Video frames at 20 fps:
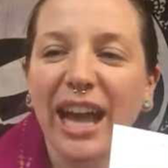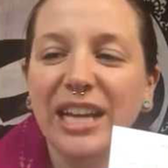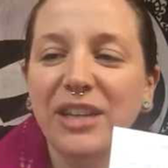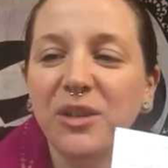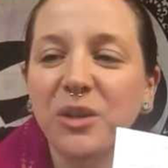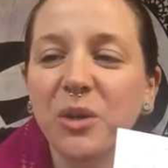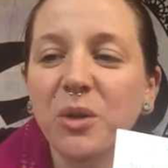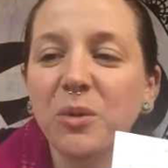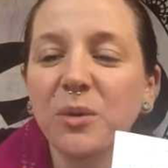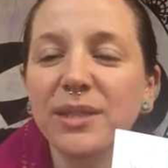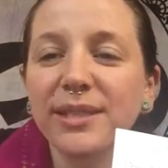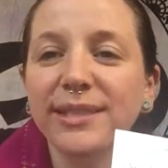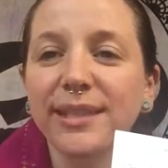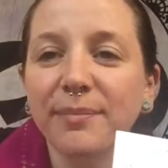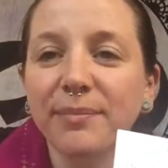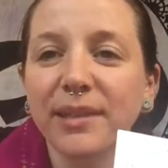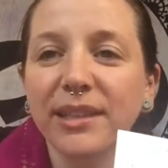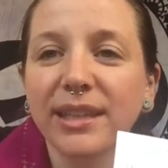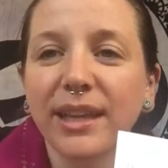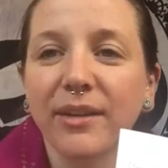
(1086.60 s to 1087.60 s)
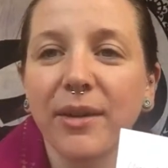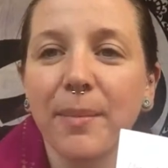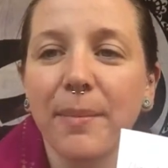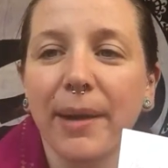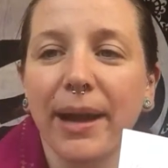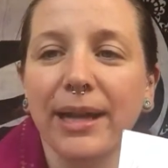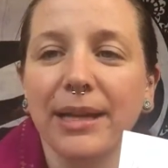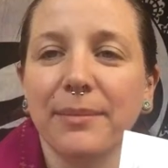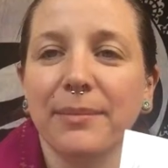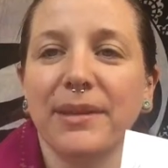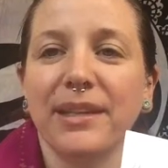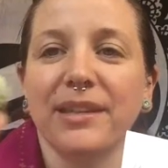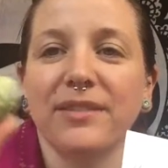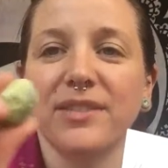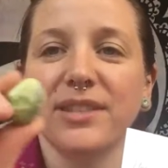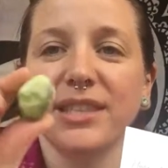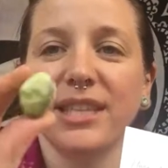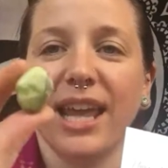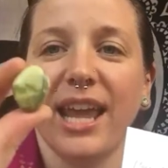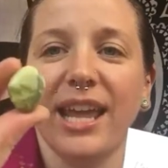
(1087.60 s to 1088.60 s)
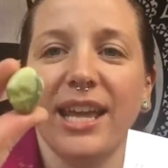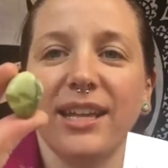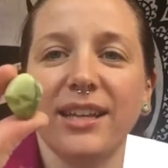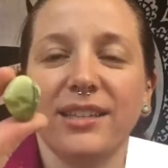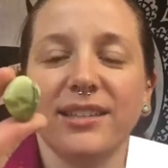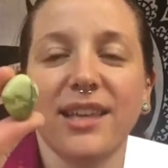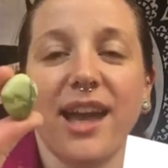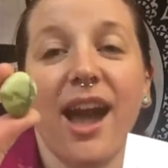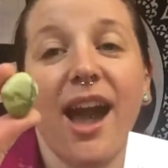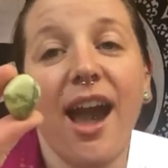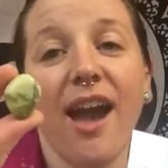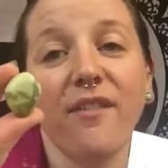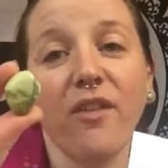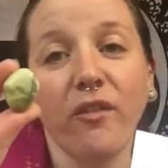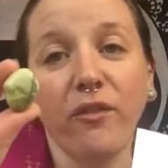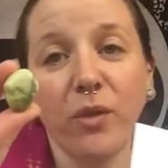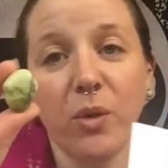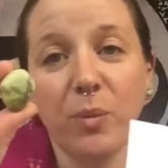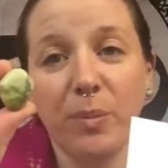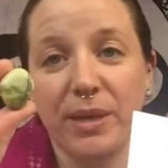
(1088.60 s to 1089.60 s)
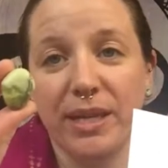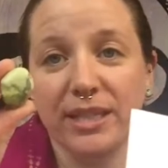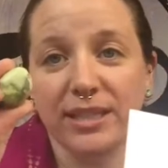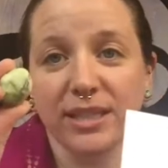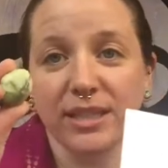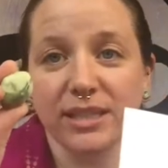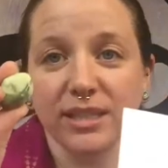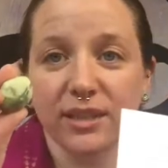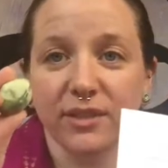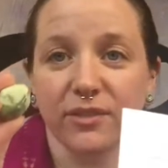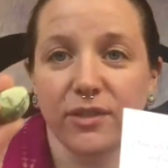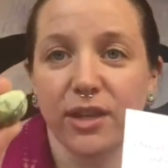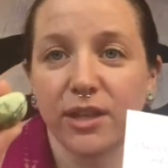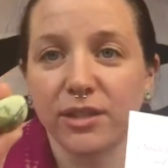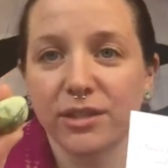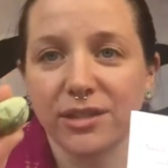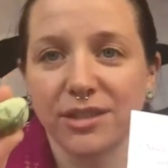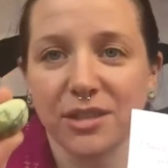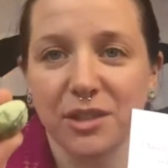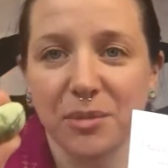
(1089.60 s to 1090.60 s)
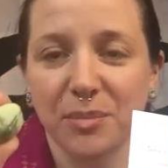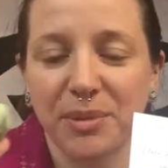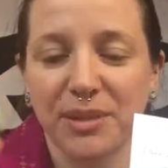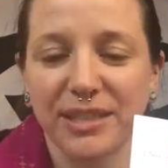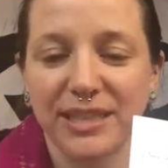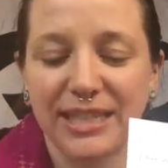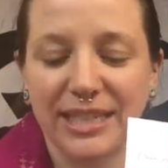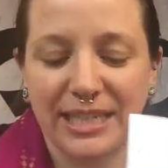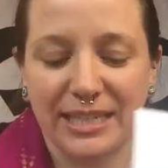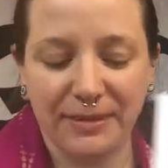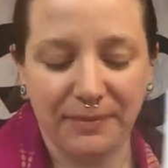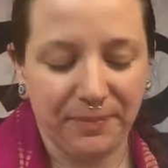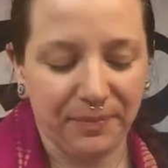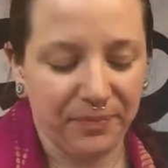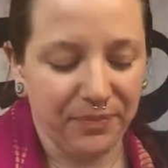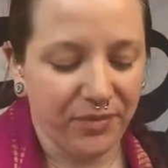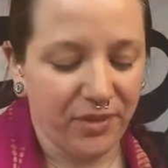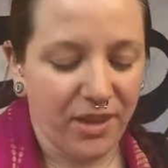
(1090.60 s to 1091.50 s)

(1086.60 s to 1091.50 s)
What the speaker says: I knew it was something that reminded me of snakes. I have a few pieces of serpentine.